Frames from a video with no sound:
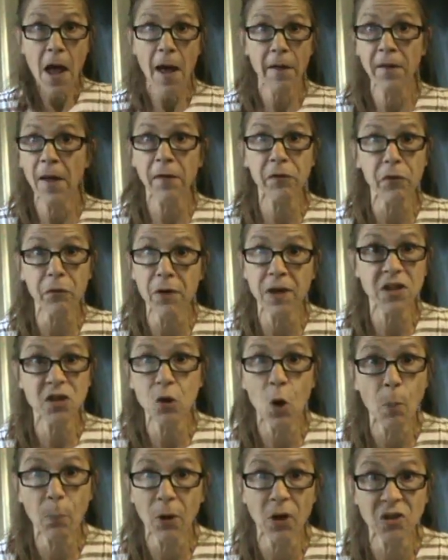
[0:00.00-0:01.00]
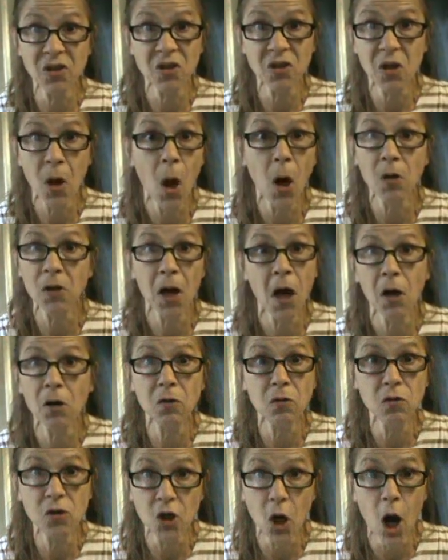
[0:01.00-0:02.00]
and that there is no person called
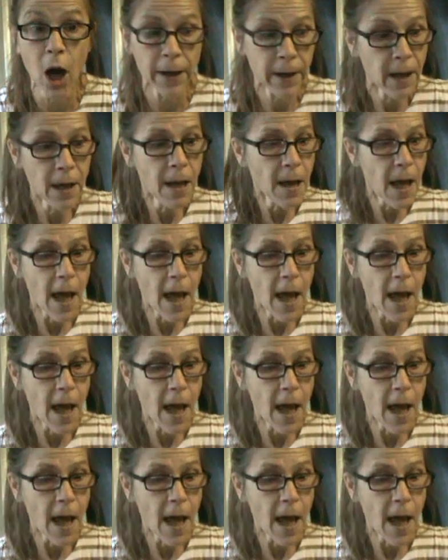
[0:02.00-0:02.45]
Uncle John